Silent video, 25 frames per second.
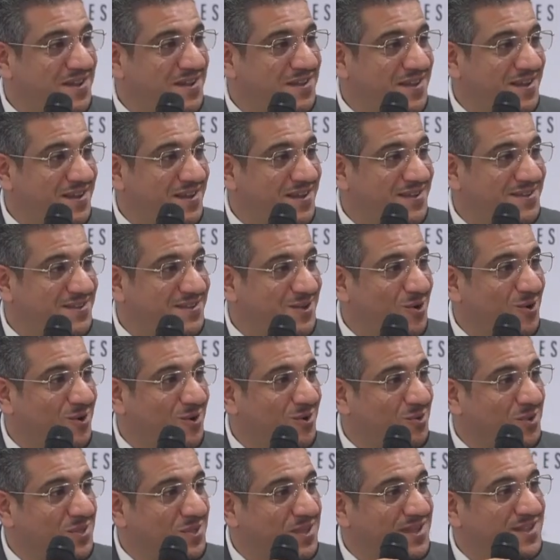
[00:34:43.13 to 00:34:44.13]
and
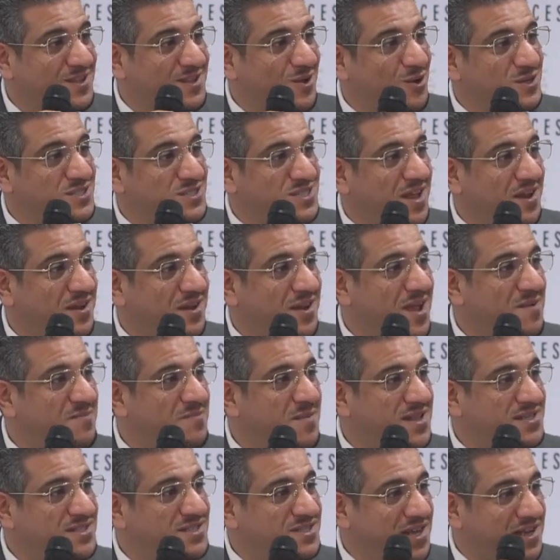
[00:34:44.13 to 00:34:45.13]
with the social
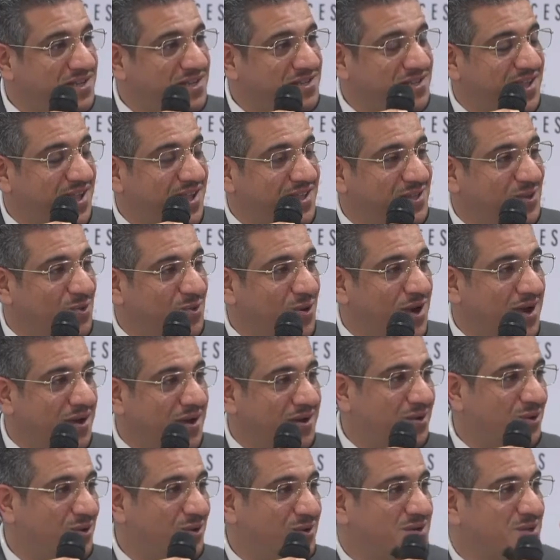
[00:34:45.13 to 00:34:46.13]
dimension that you
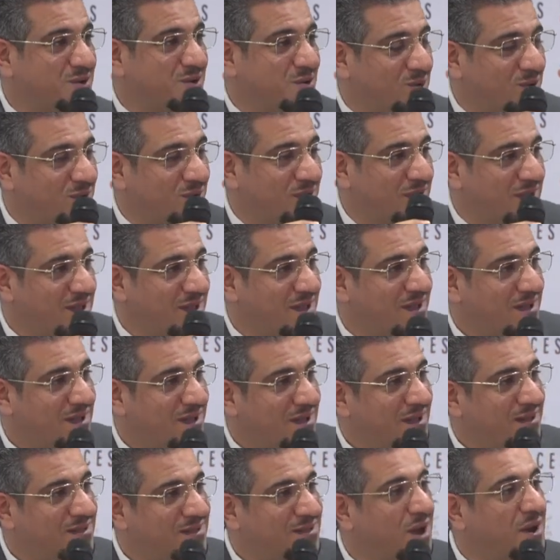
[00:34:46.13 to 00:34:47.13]
are also
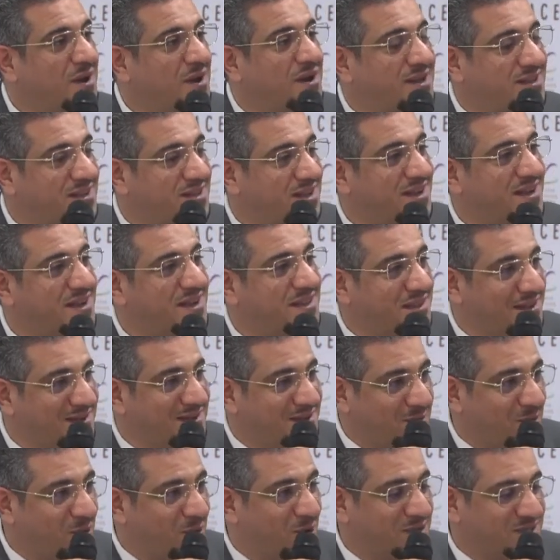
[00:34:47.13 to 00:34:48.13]
targeting in
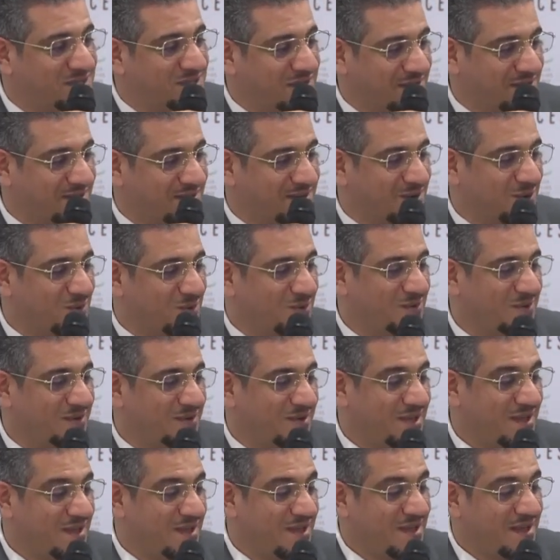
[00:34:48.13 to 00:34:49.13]
this project. So.
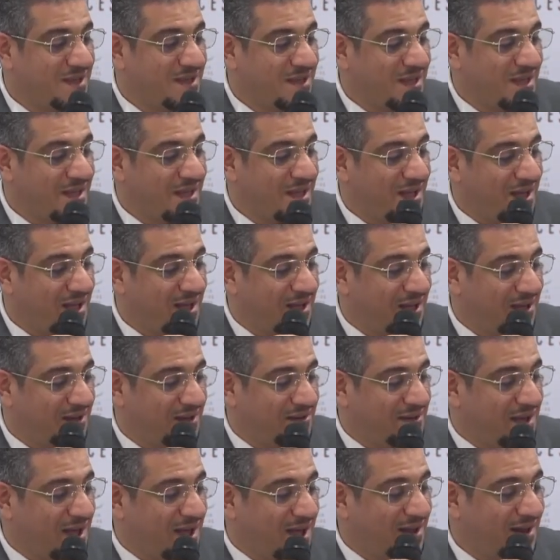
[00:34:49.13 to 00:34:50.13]

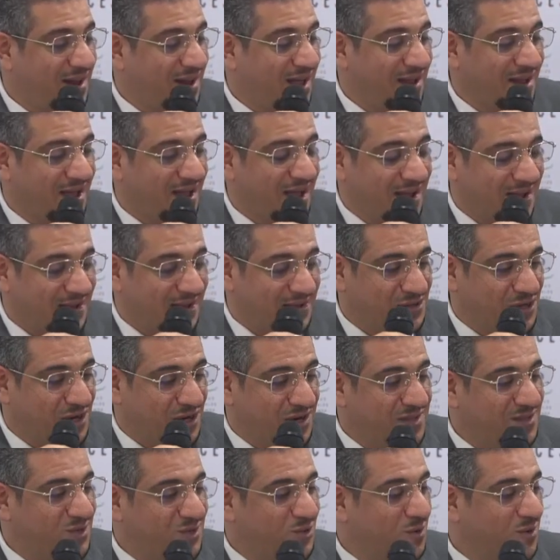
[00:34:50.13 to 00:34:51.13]
Now I'll
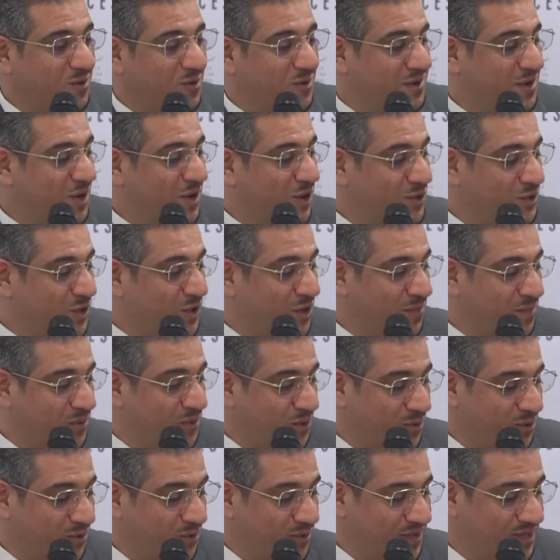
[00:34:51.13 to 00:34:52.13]
turn to Dr.
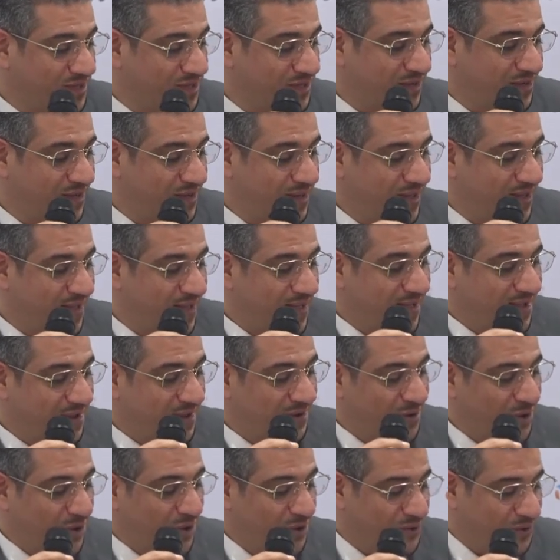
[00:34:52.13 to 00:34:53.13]
Bruce.
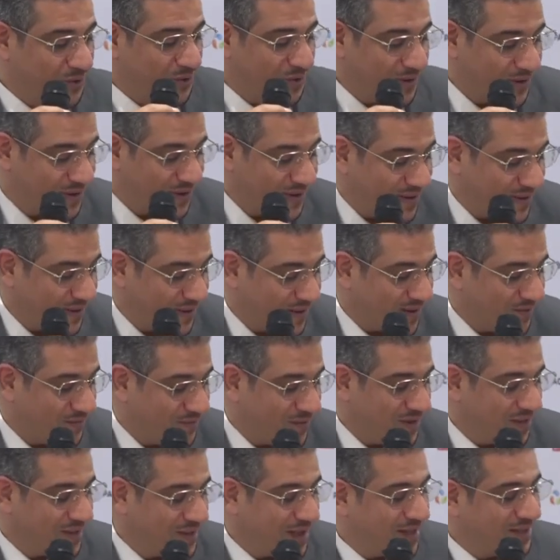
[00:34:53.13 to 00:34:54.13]
Doctor,
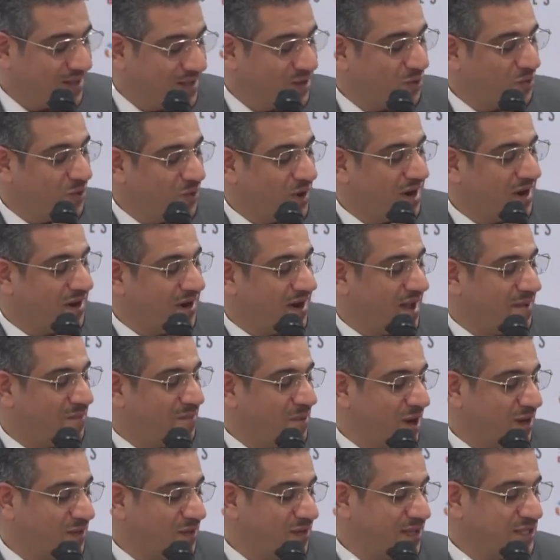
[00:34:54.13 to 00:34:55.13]
given that you were
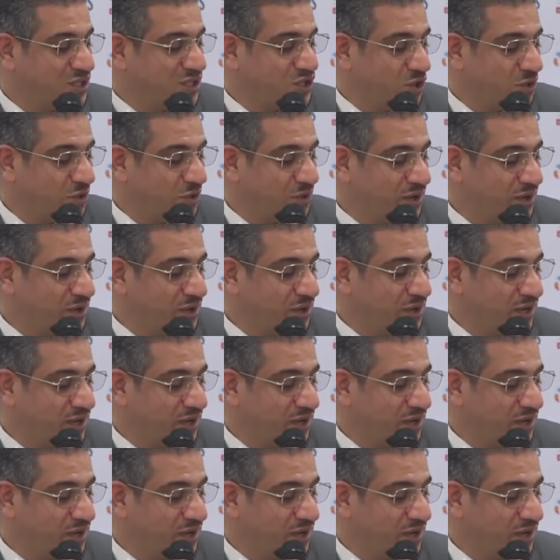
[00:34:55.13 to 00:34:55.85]
among the jury